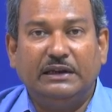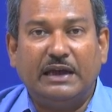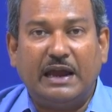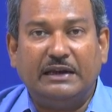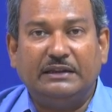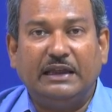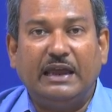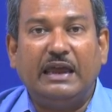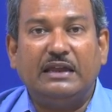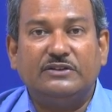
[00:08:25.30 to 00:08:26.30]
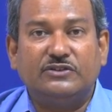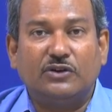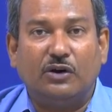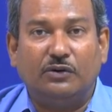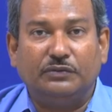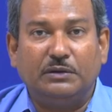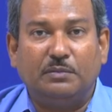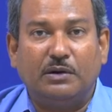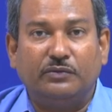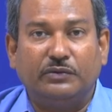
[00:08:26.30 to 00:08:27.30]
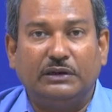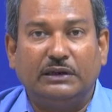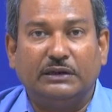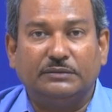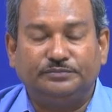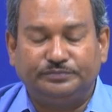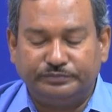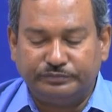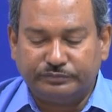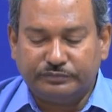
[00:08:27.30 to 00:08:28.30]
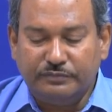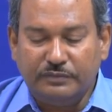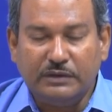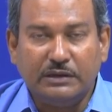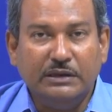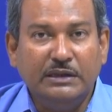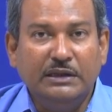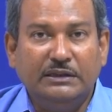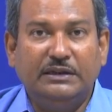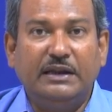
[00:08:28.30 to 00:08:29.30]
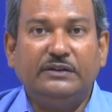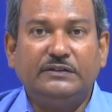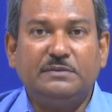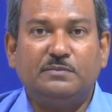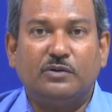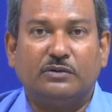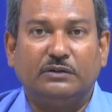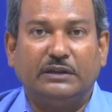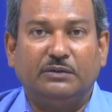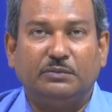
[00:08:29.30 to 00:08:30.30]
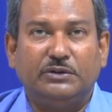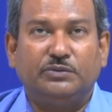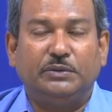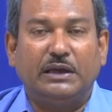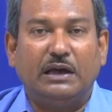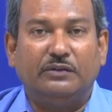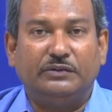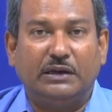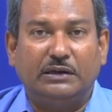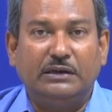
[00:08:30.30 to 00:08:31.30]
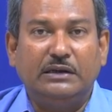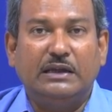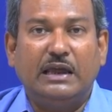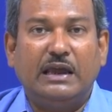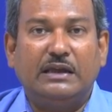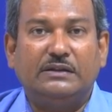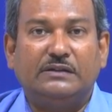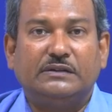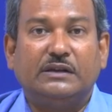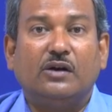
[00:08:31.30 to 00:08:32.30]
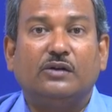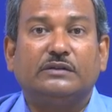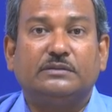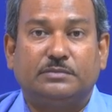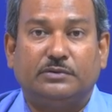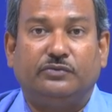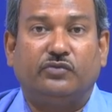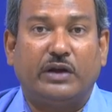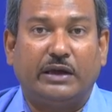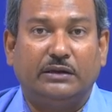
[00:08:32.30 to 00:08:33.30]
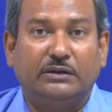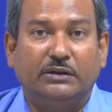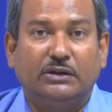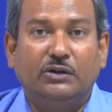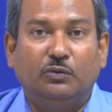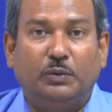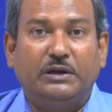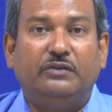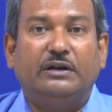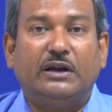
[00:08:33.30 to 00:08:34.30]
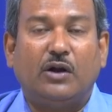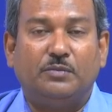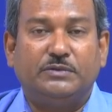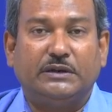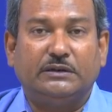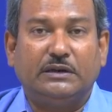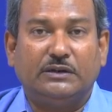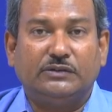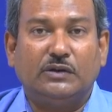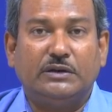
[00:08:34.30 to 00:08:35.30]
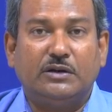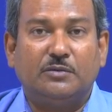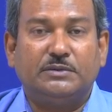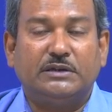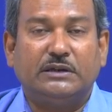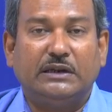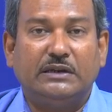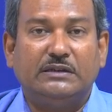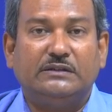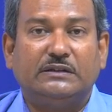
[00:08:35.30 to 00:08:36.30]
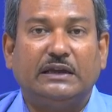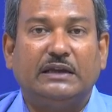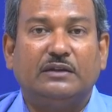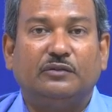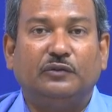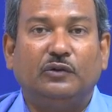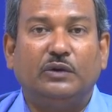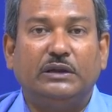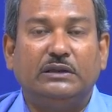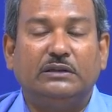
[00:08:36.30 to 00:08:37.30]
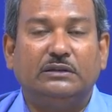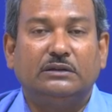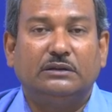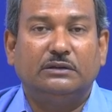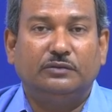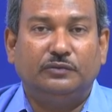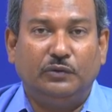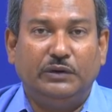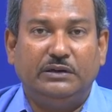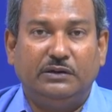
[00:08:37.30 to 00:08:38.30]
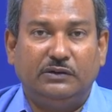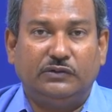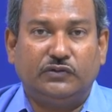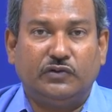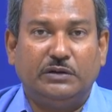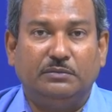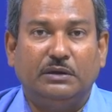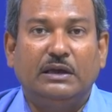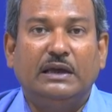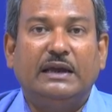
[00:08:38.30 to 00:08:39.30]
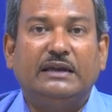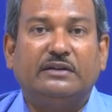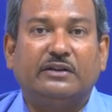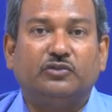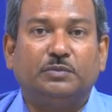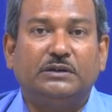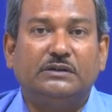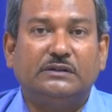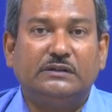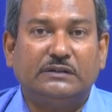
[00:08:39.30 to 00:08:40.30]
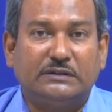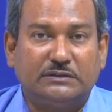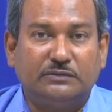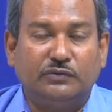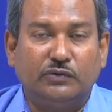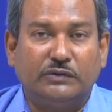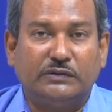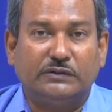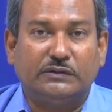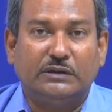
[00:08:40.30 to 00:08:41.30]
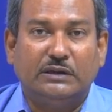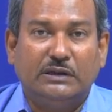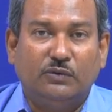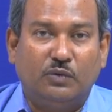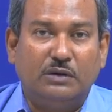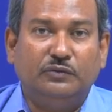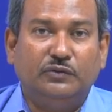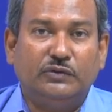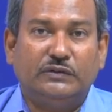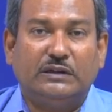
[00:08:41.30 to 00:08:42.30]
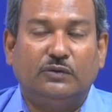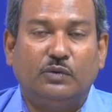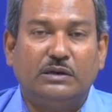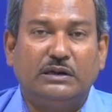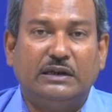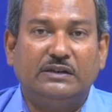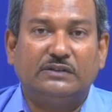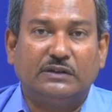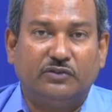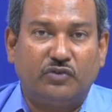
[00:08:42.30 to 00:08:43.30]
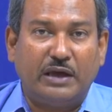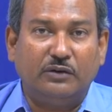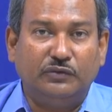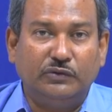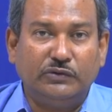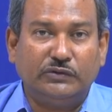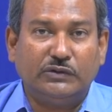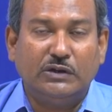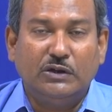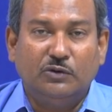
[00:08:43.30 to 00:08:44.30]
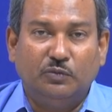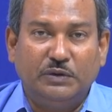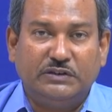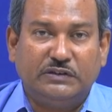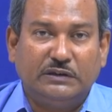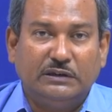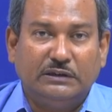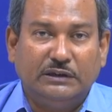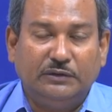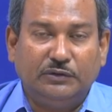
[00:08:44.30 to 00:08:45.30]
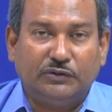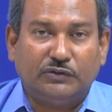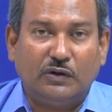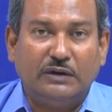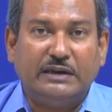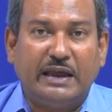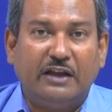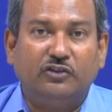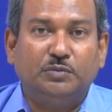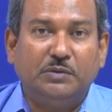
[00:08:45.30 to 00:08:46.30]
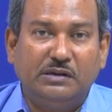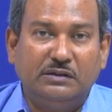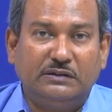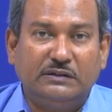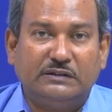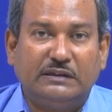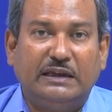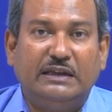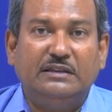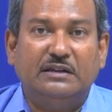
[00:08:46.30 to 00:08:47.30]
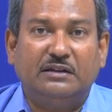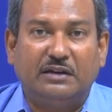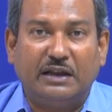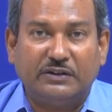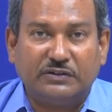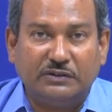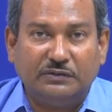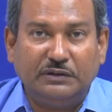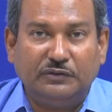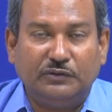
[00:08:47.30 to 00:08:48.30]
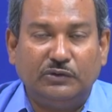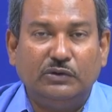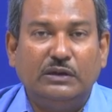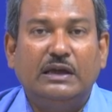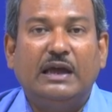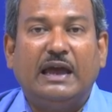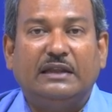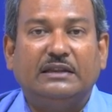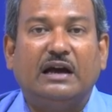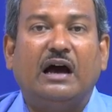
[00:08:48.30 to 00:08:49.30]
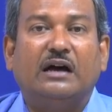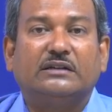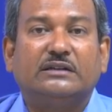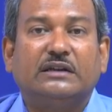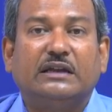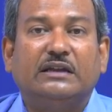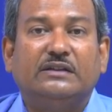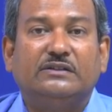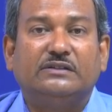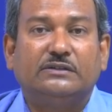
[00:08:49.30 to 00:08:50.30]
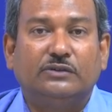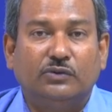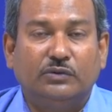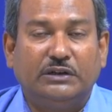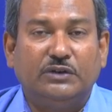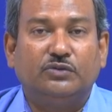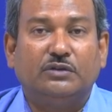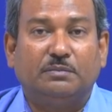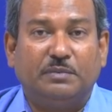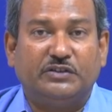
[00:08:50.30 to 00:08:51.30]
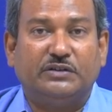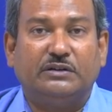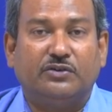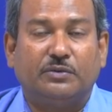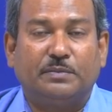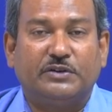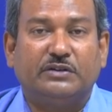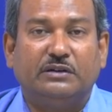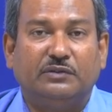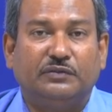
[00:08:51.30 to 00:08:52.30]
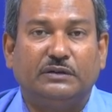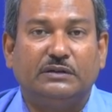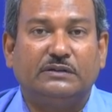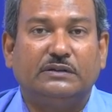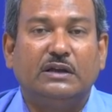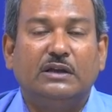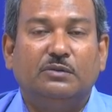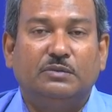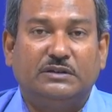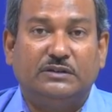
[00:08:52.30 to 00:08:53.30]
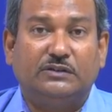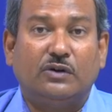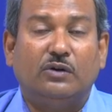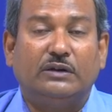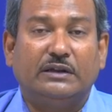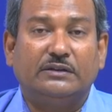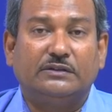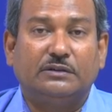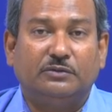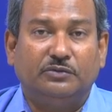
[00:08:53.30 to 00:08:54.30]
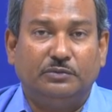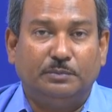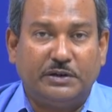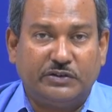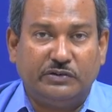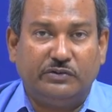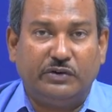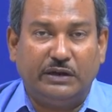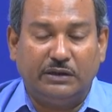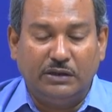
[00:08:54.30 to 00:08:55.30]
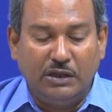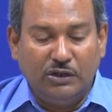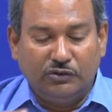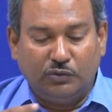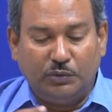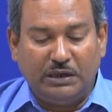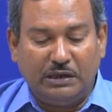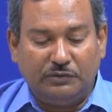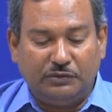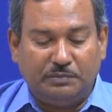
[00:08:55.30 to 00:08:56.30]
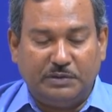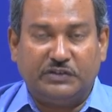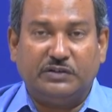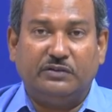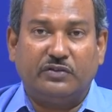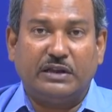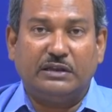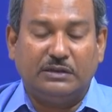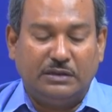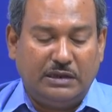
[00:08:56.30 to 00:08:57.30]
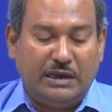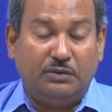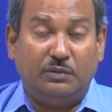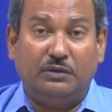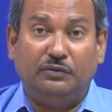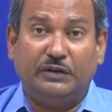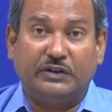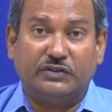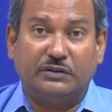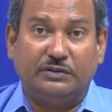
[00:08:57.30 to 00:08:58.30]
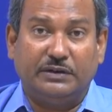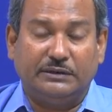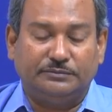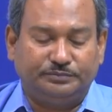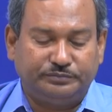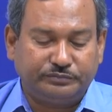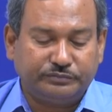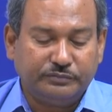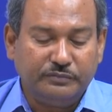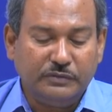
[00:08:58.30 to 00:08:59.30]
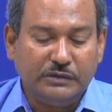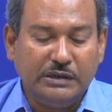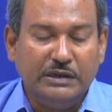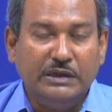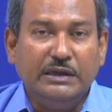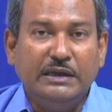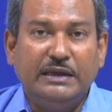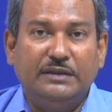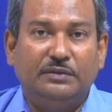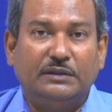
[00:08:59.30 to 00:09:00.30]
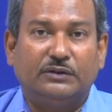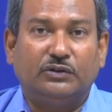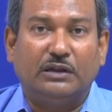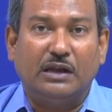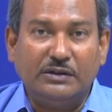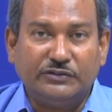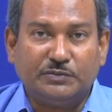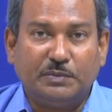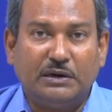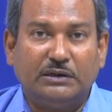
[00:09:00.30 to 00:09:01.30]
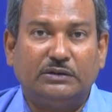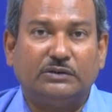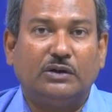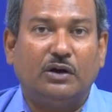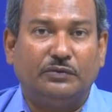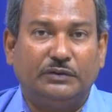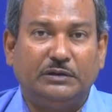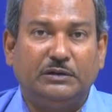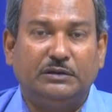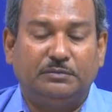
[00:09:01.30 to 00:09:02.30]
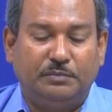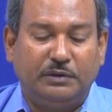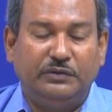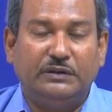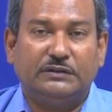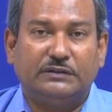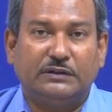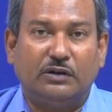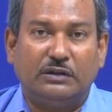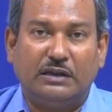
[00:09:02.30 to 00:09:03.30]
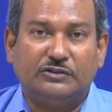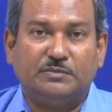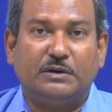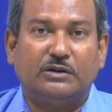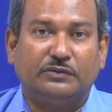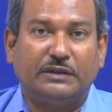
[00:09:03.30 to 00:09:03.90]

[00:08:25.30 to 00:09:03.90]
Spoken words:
edge of the boundary layer. The next important thing which we have done is the concept of drag. Whenever an object, a solid object, is in a flowing fluid stream, it experiences certain forces. One is the drag force, which the solid experiences in the direction of the flow, and the other is due to the pressure difference, which is called as pressure drag. So, we have pressure drag and we have friction drag. In the last part of the last part of